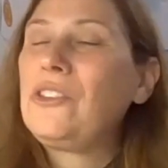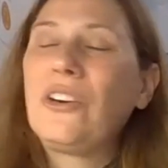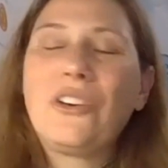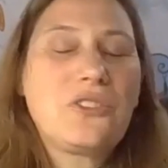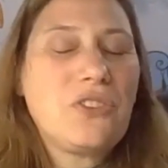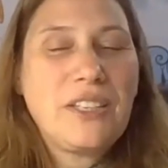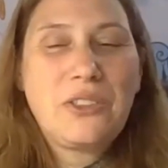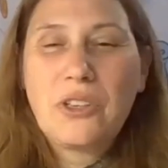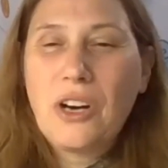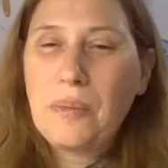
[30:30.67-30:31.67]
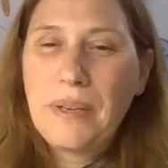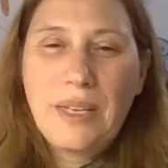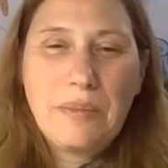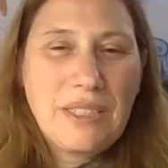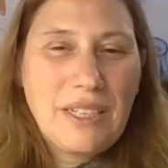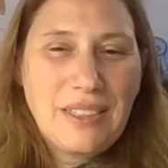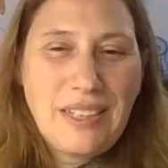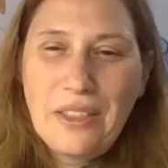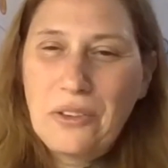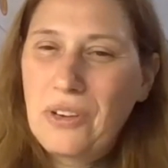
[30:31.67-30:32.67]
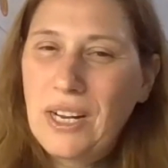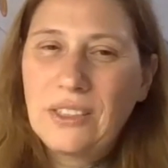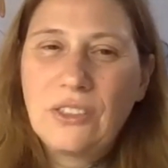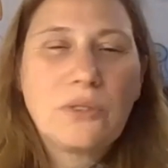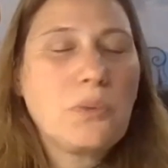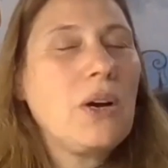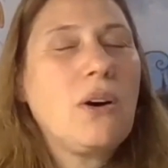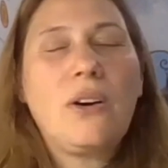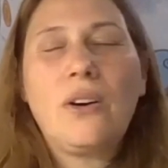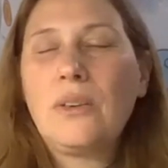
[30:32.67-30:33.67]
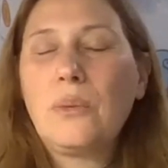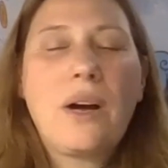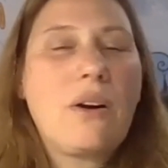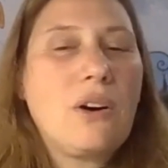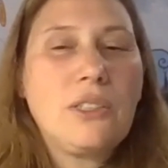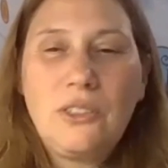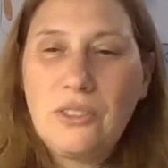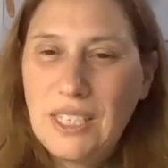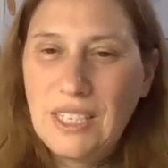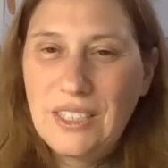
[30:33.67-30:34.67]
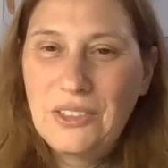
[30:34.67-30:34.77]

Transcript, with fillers: Don't try to copy, imitate other writers. We all we are all unique.